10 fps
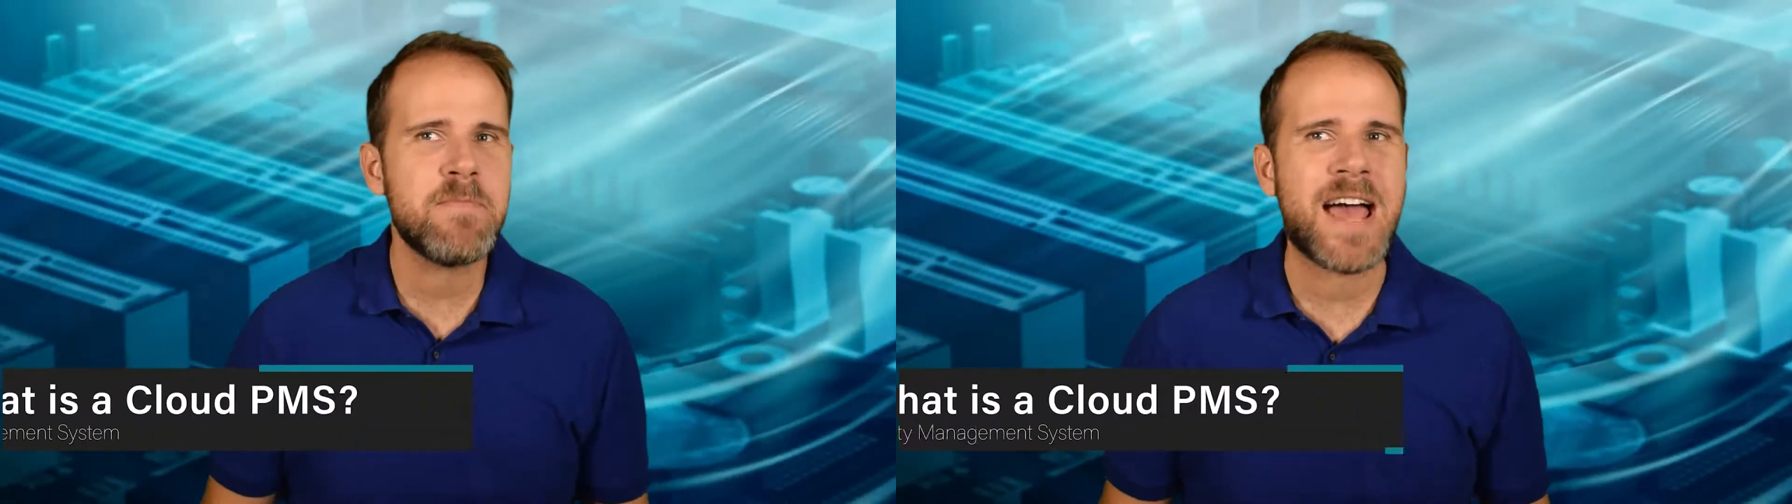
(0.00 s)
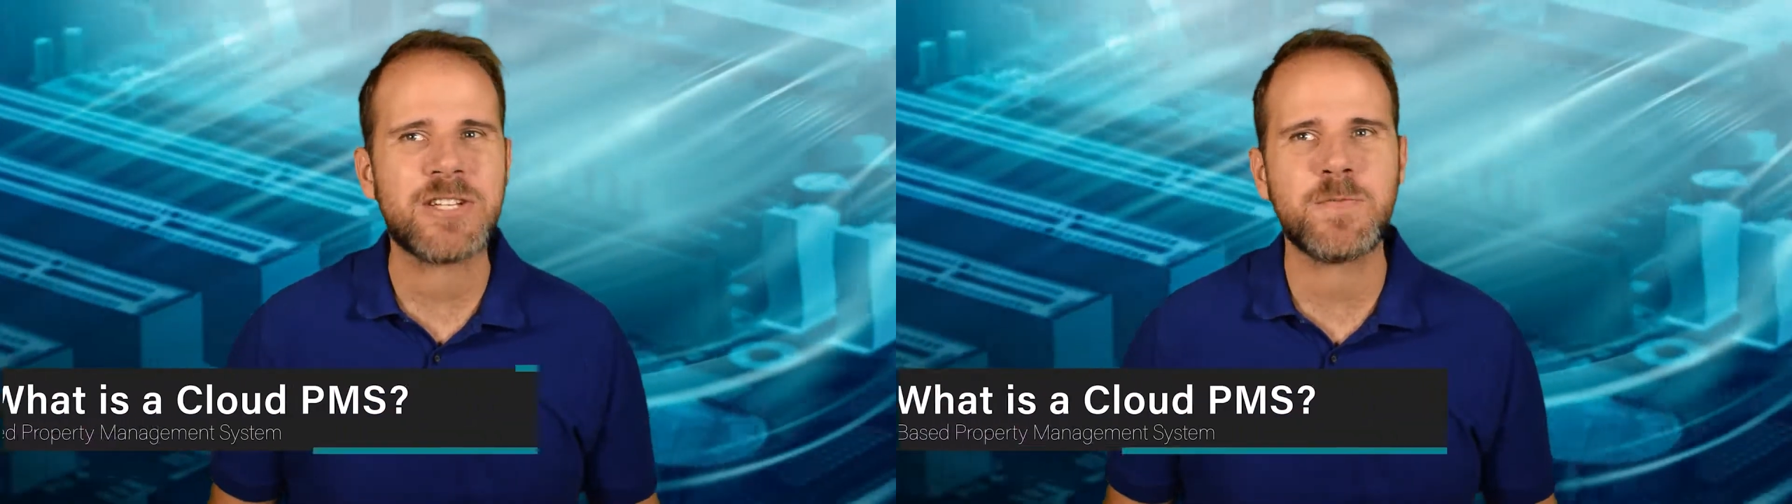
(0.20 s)

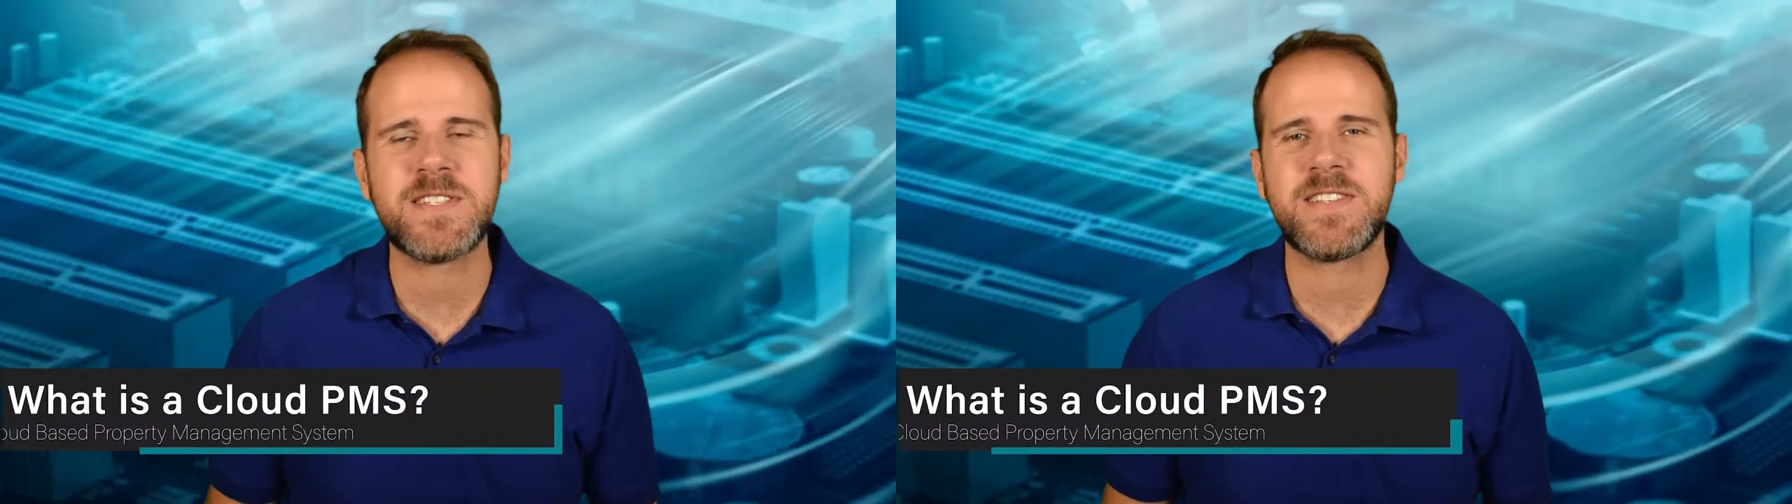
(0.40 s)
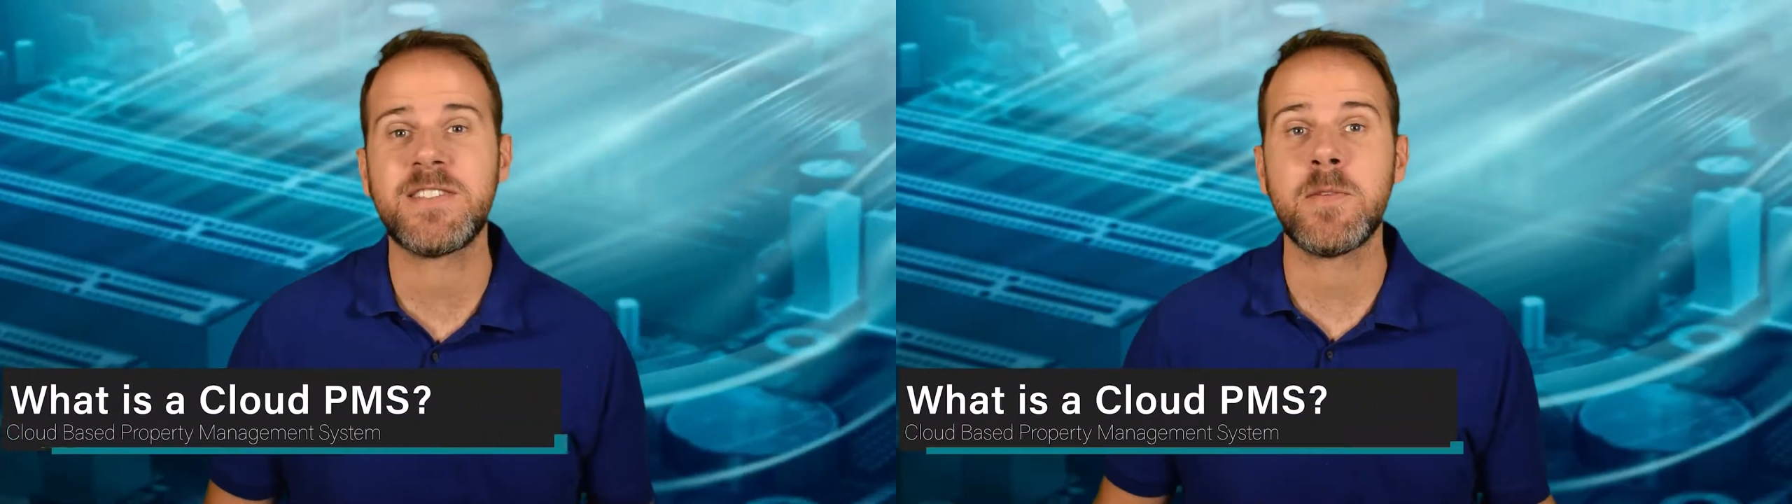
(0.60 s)

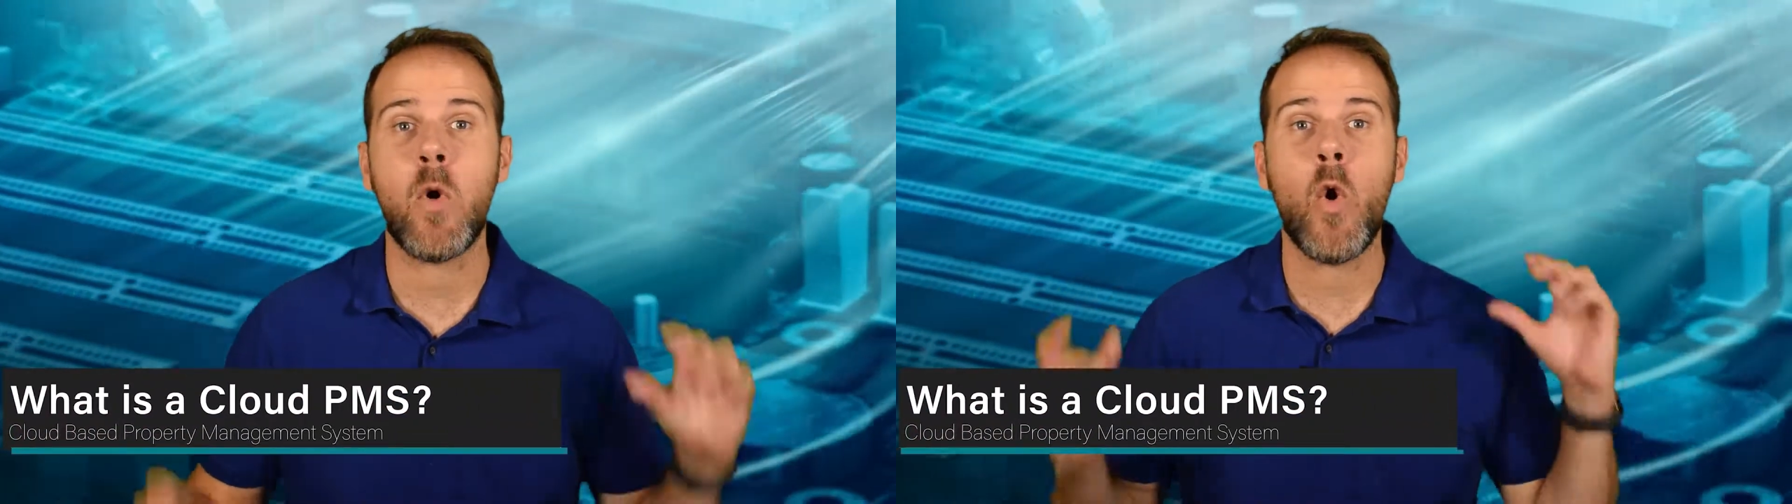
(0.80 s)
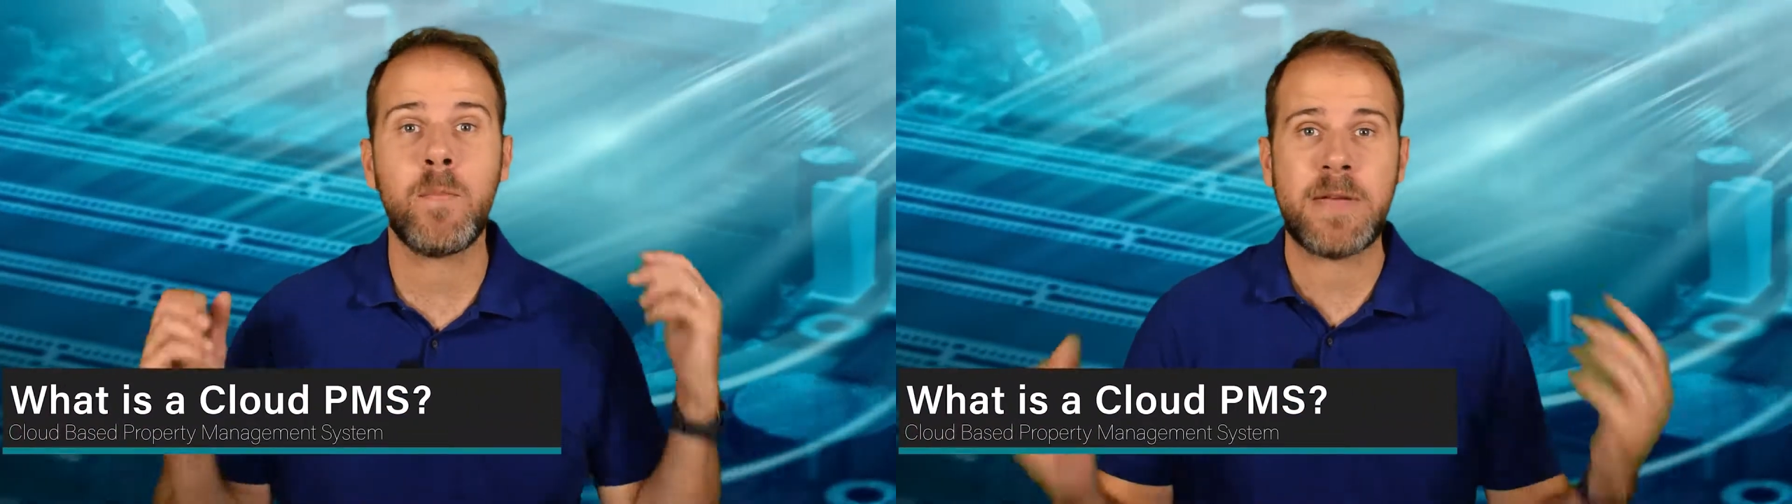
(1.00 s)
management system,
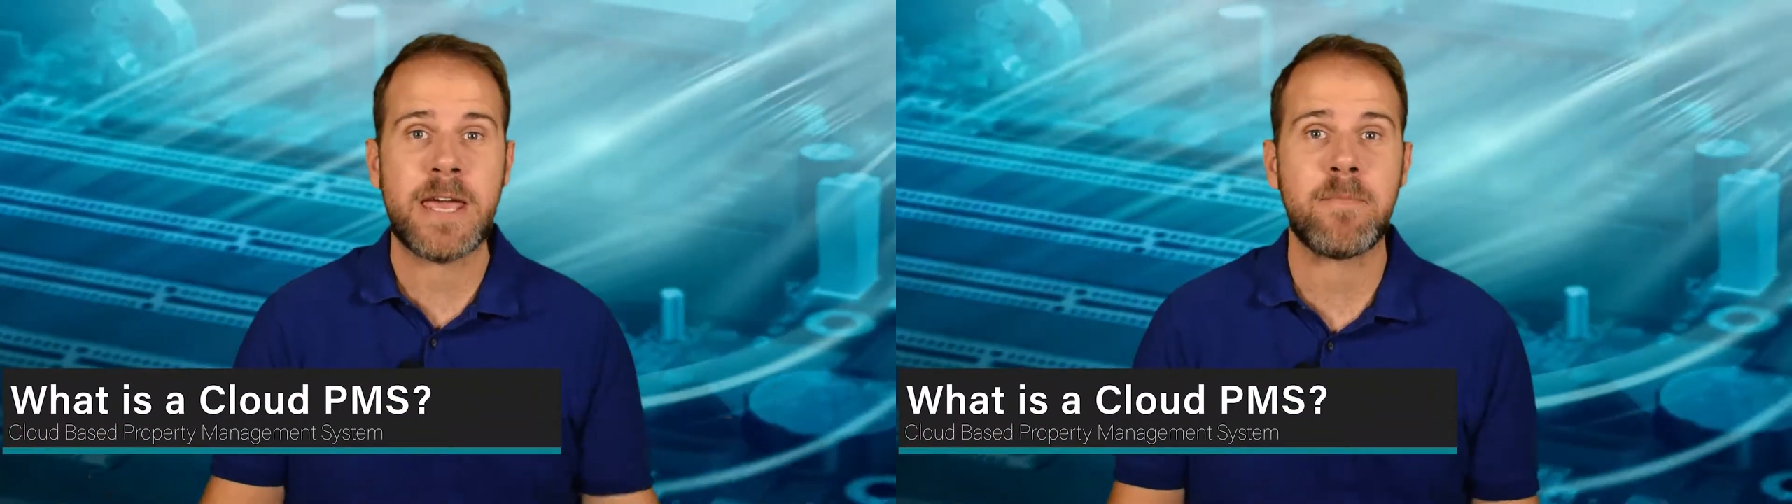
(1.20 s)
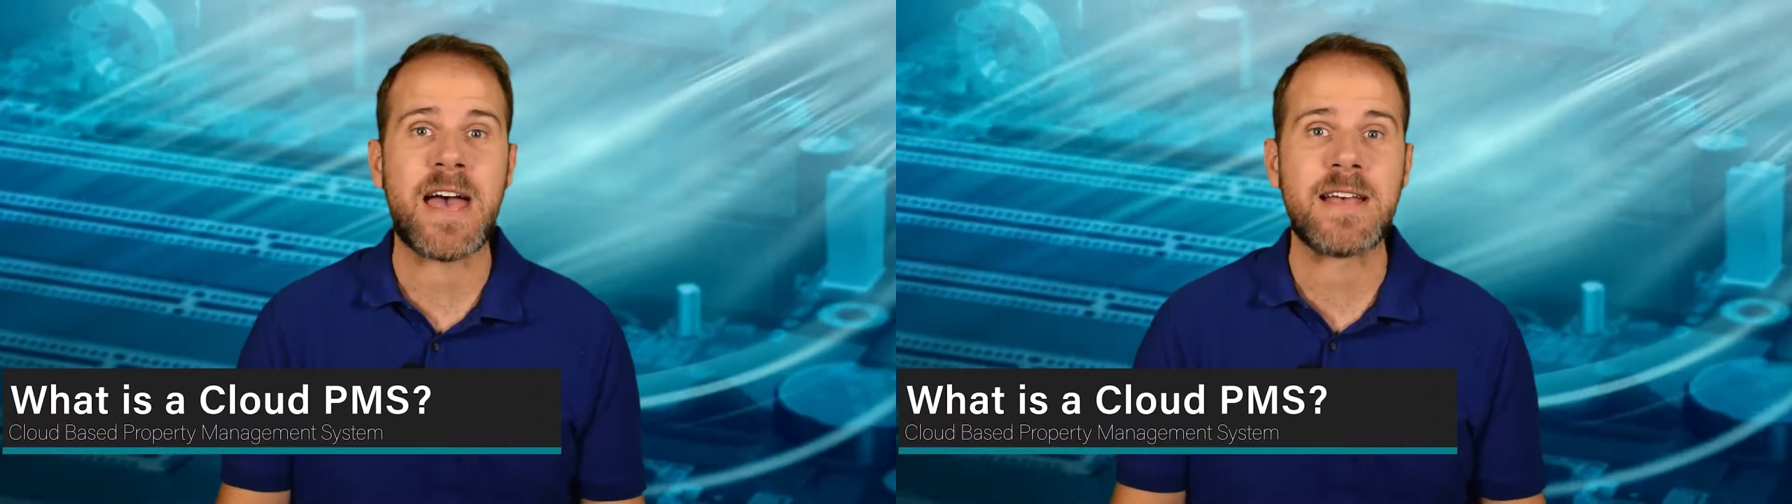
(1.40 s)
or
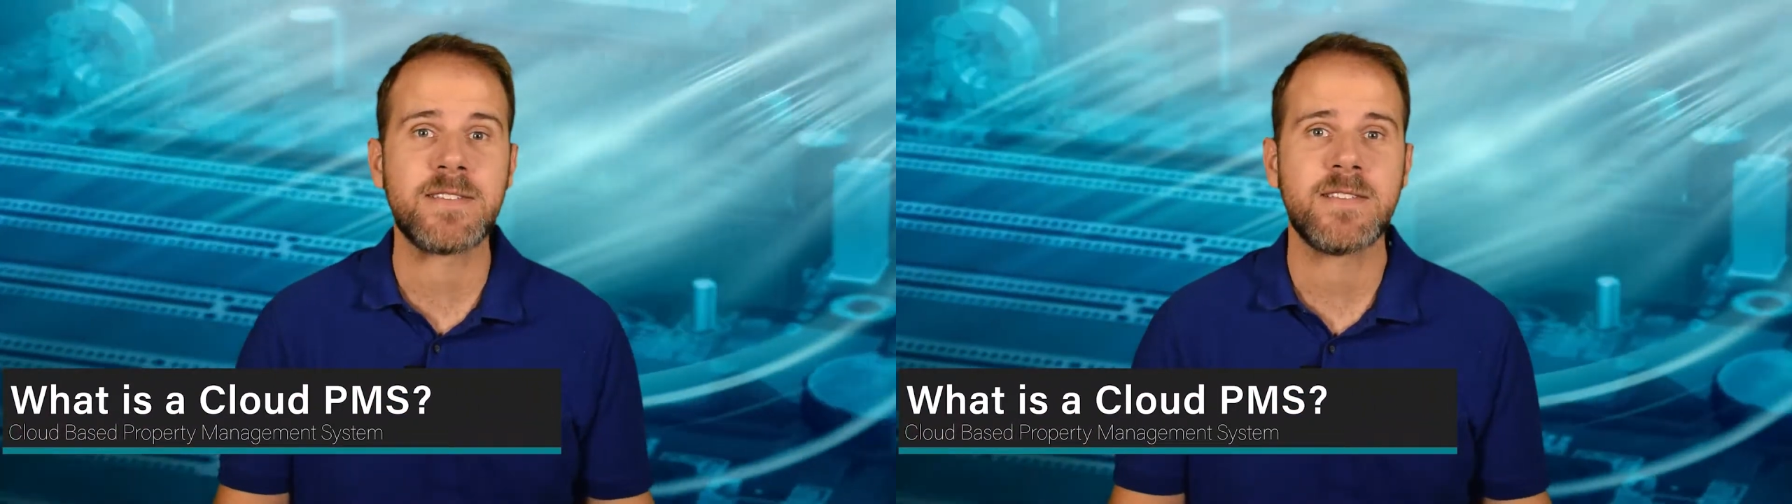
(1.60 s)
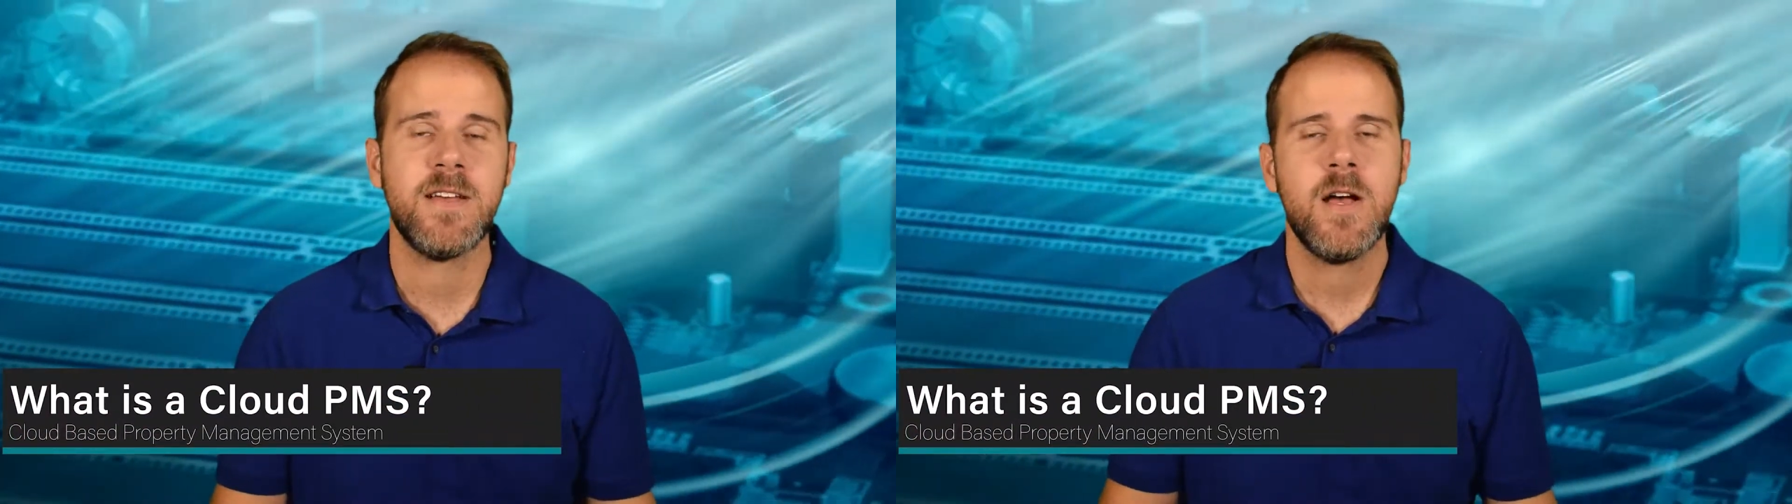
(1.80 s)

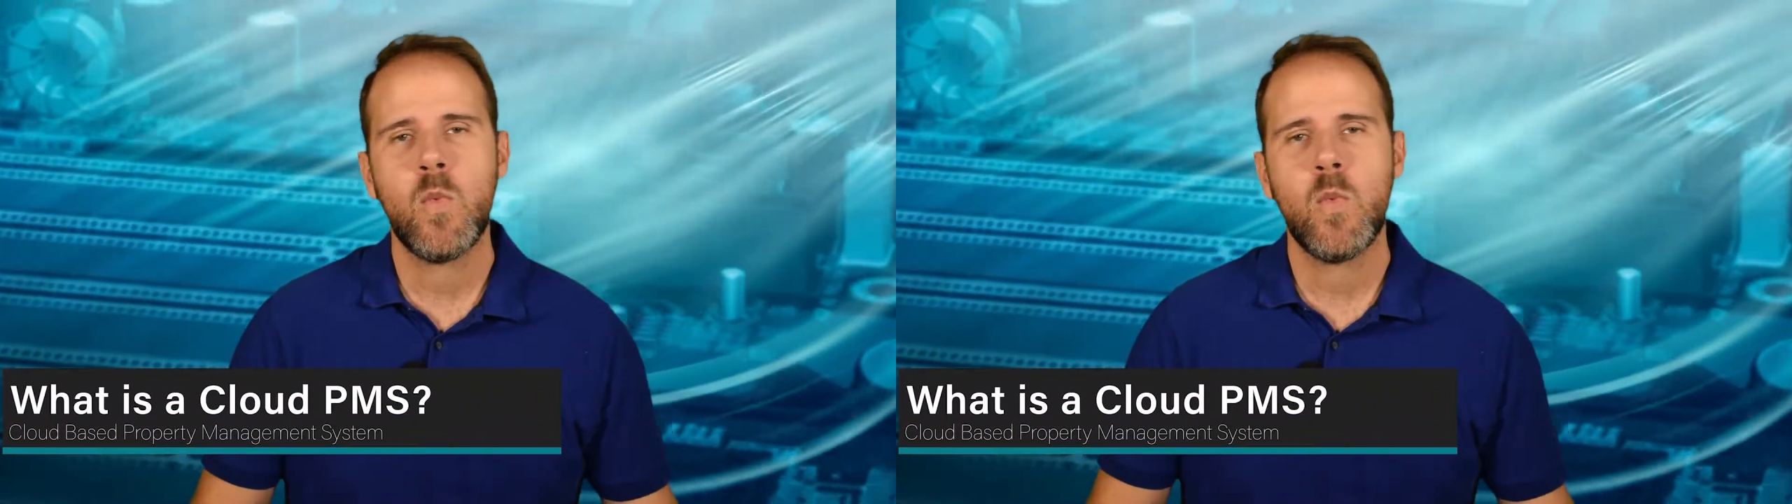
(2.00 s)
PMS?